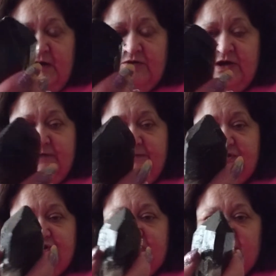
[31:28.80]
Great for
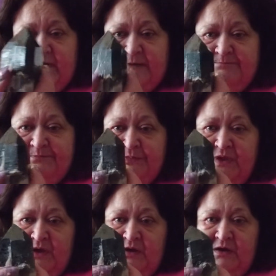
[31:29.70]
dreaming.
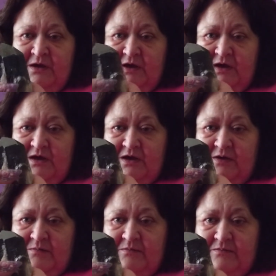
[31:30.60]

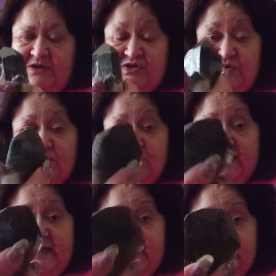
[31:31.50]
It's also a
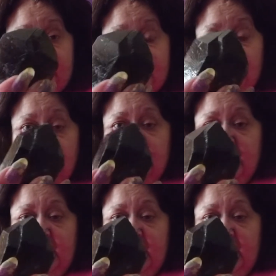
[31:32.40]
healing stone.